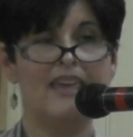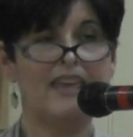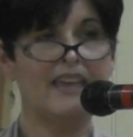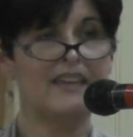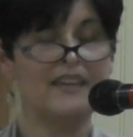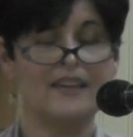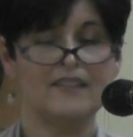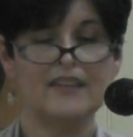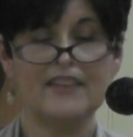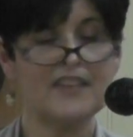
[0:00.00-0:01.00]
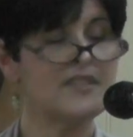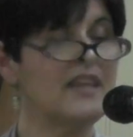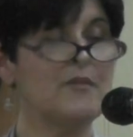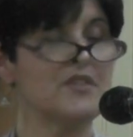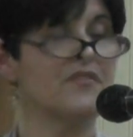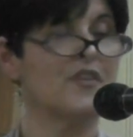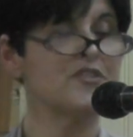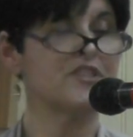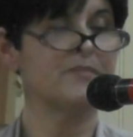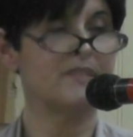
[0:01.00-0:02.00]
And that was the
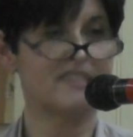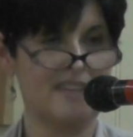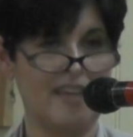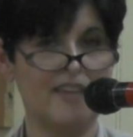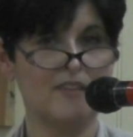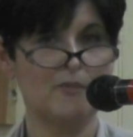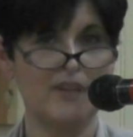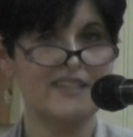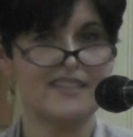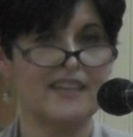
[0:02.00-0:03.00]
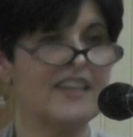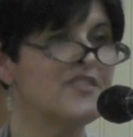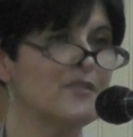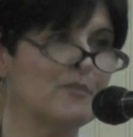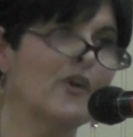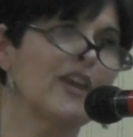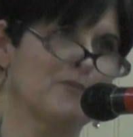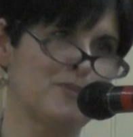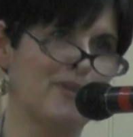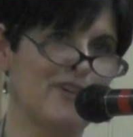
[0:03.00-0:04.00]
first mistake when he said he's from
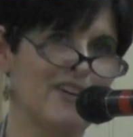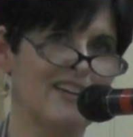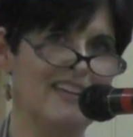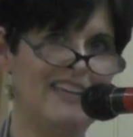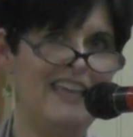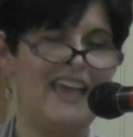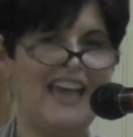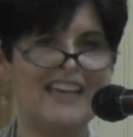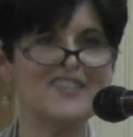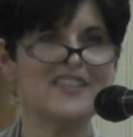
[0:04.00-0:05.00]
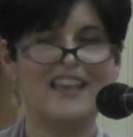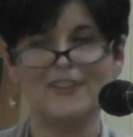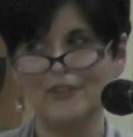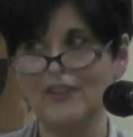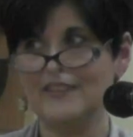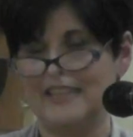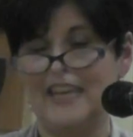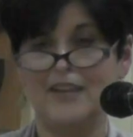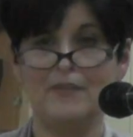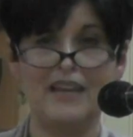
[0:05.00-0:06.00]
Williamsburg. I just looked at
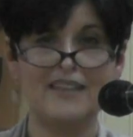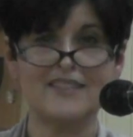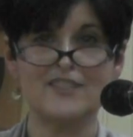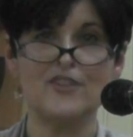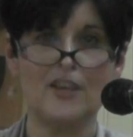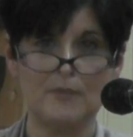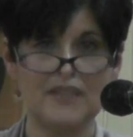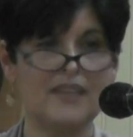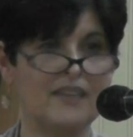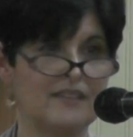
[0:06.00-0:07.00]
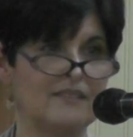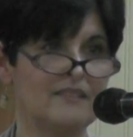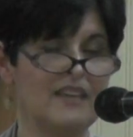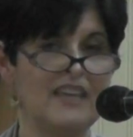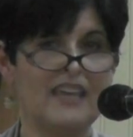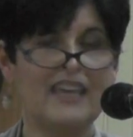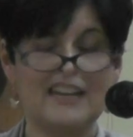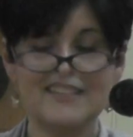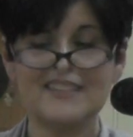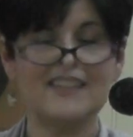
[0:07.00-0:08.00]
him and I said, "You gotta be kidding." And
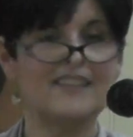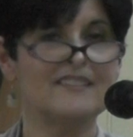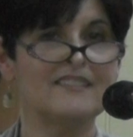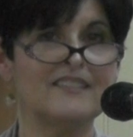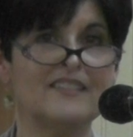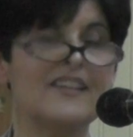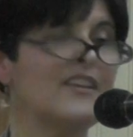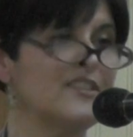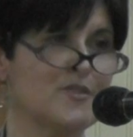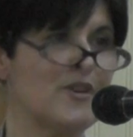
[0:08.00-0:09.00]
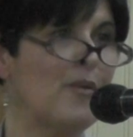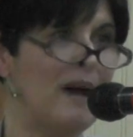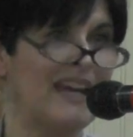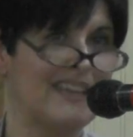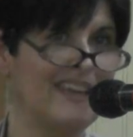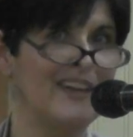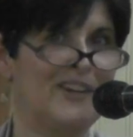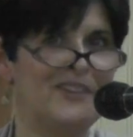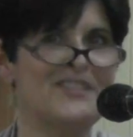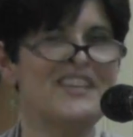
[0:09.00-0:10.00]
I said, "Is there nobody
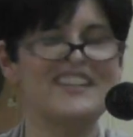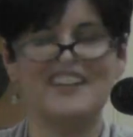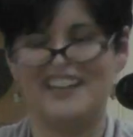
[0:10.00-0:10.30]
else?"